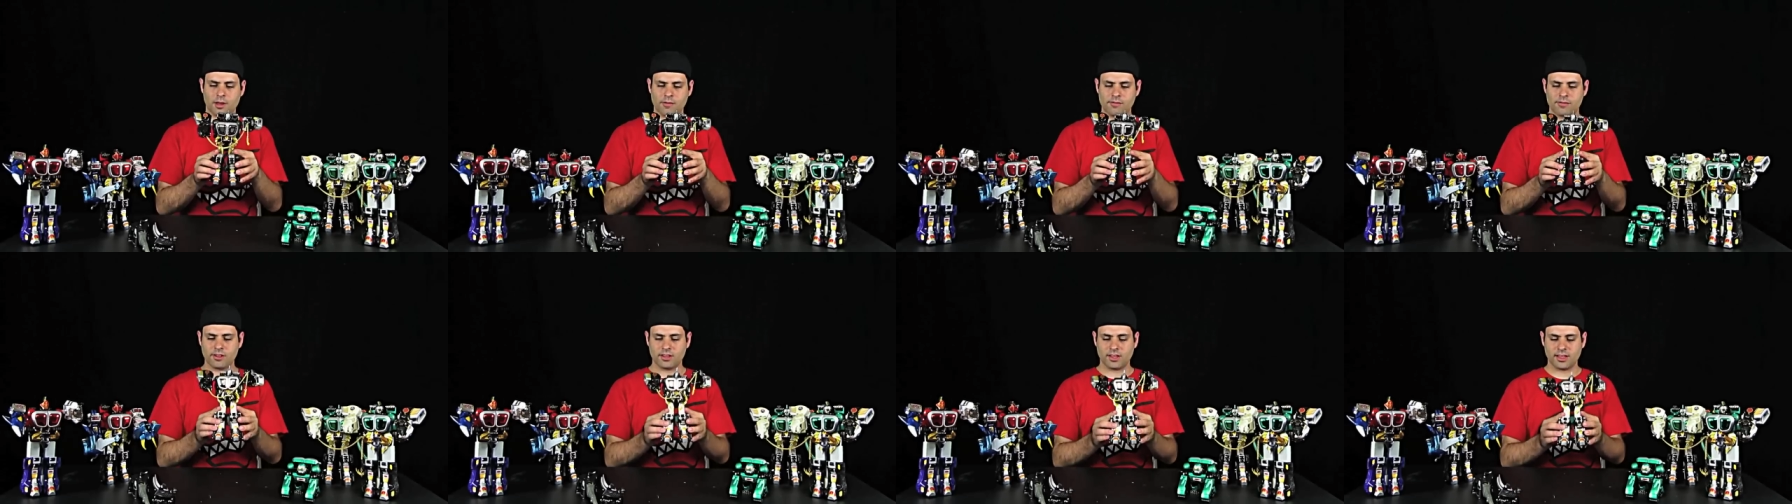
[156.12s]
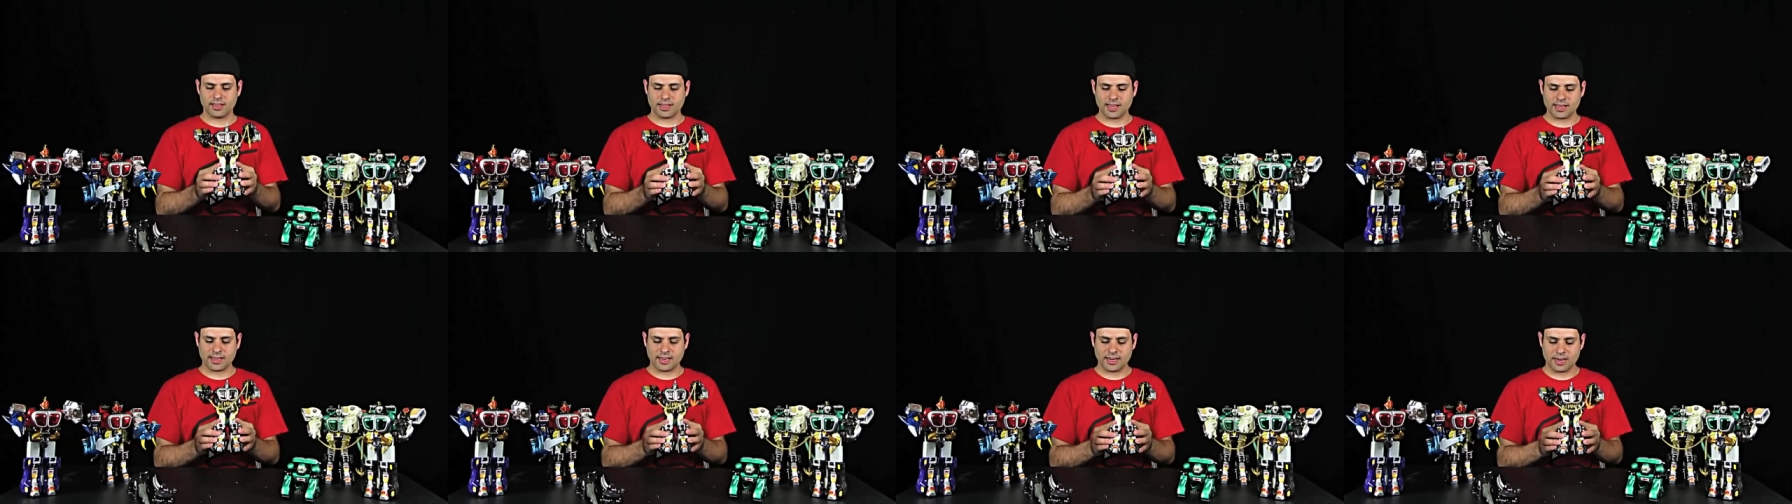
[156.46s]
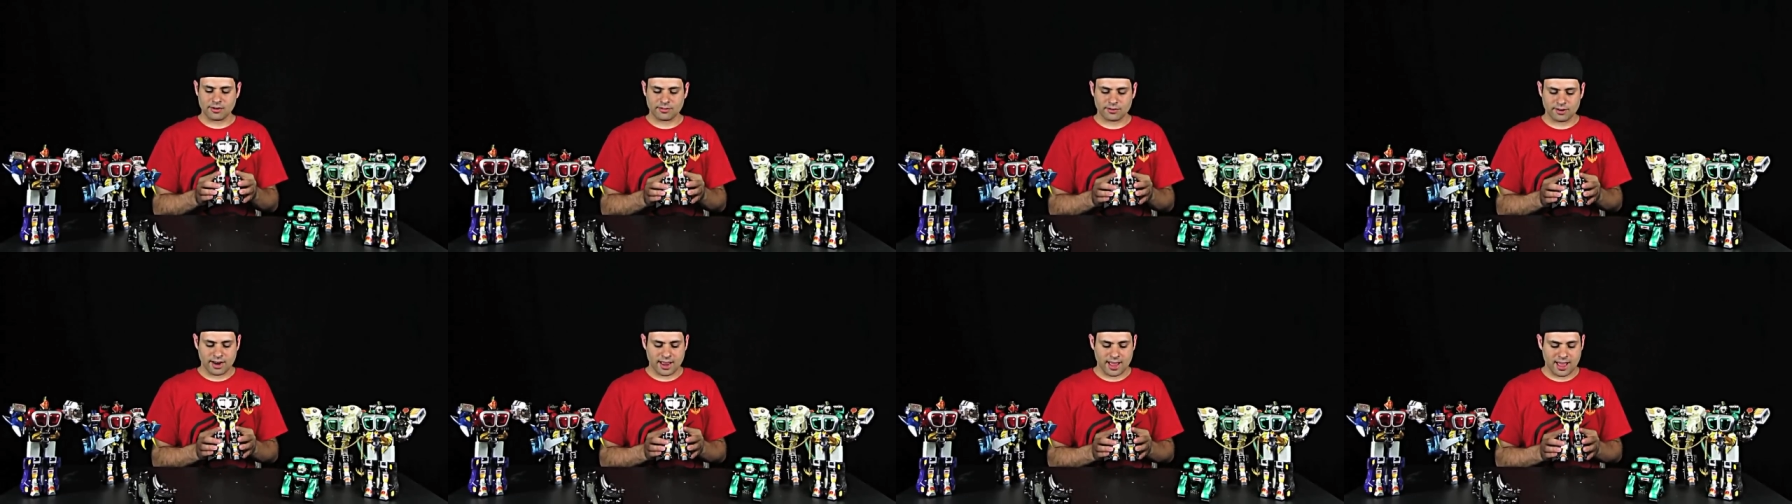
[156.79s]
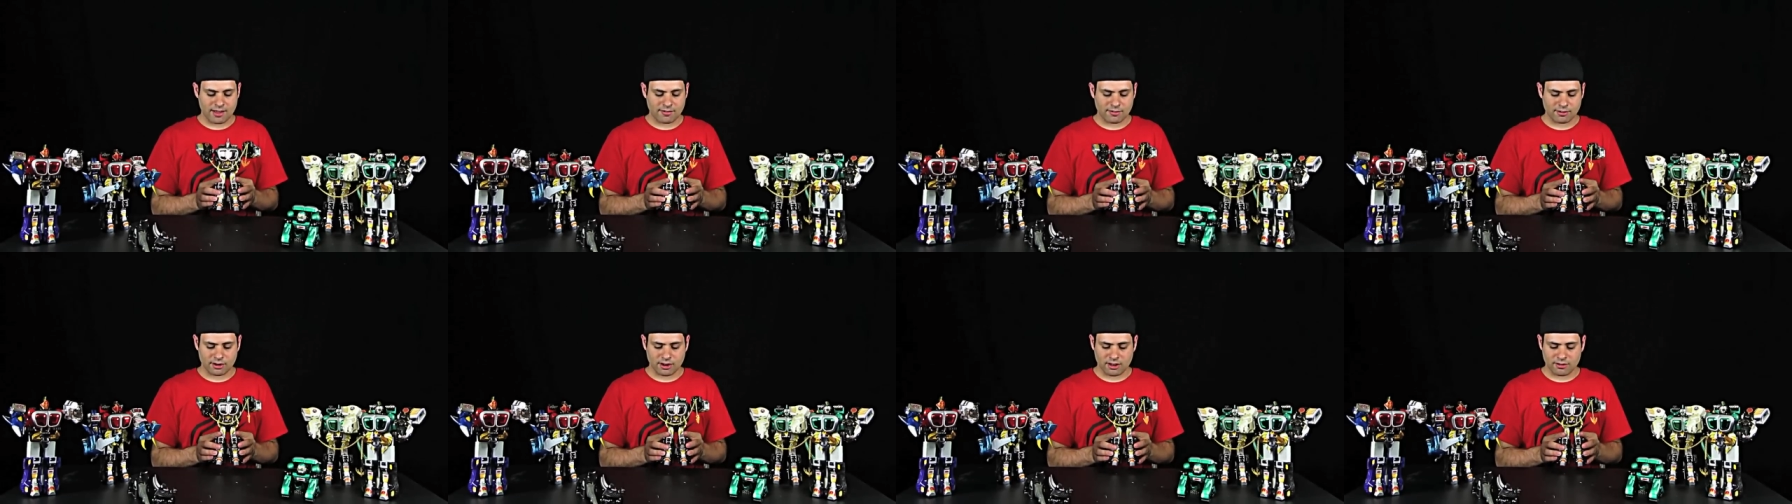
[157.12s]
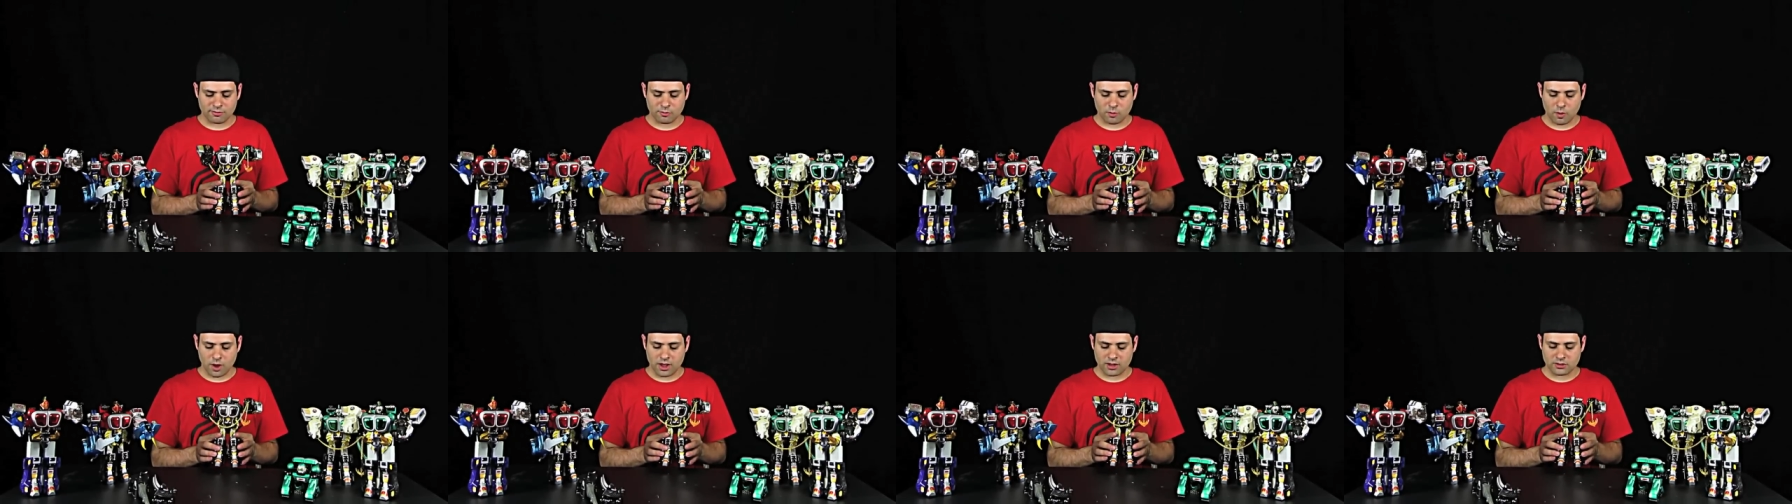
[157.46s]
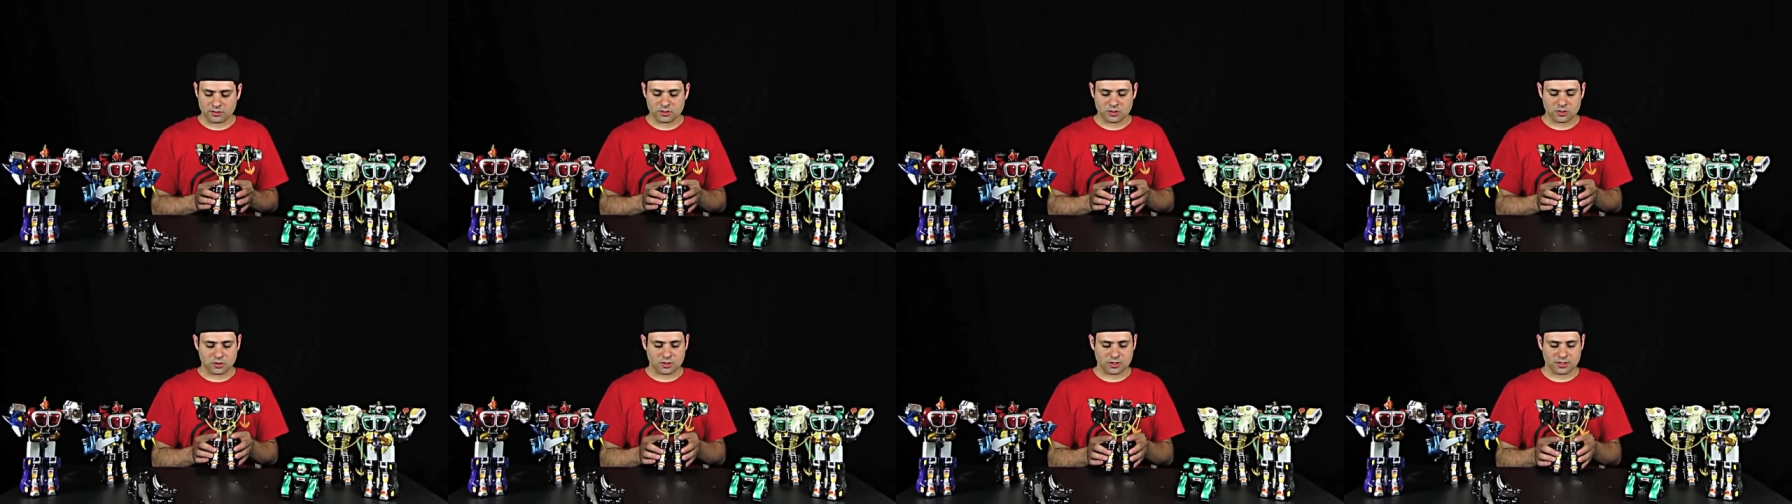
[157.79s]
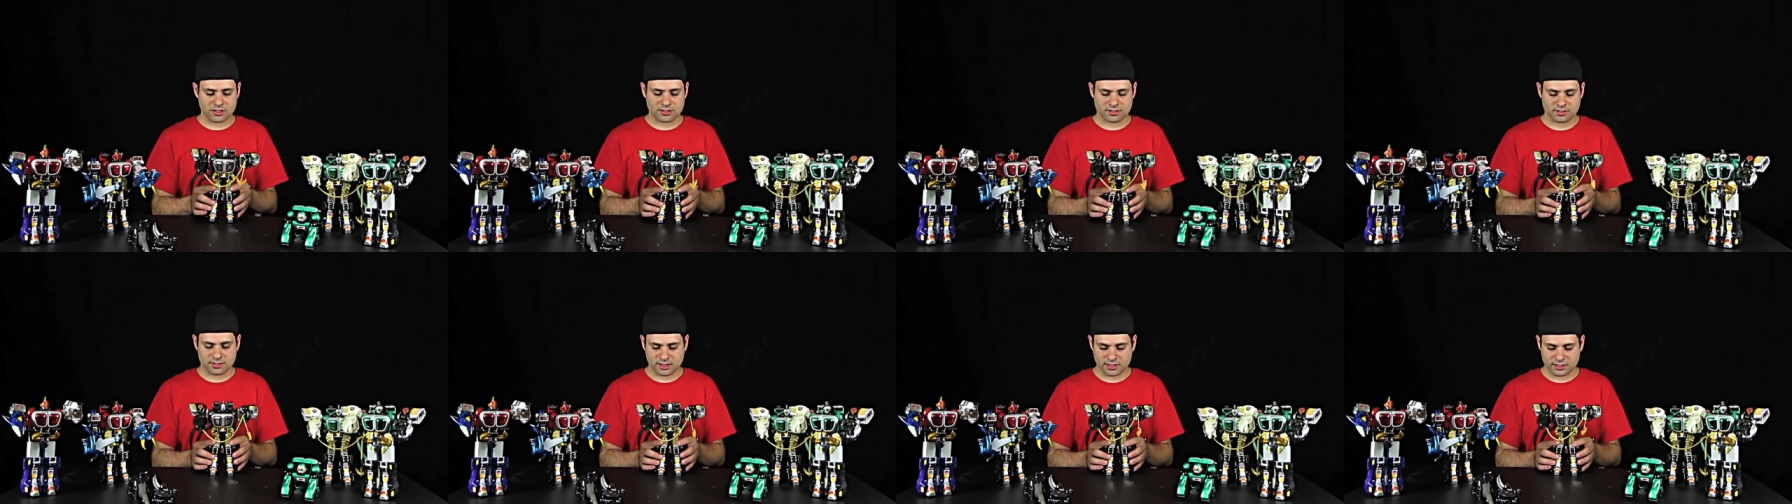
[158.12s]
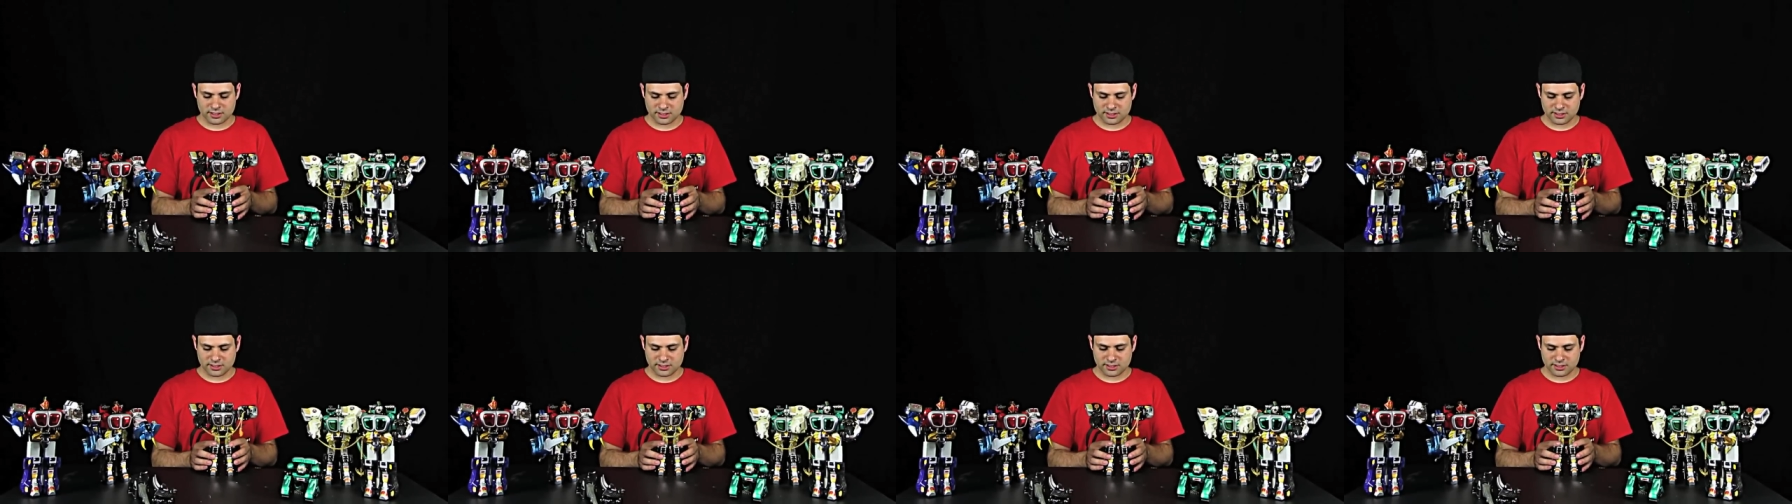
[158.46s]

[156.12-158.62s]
I feel like I can never have enough Wild Zords.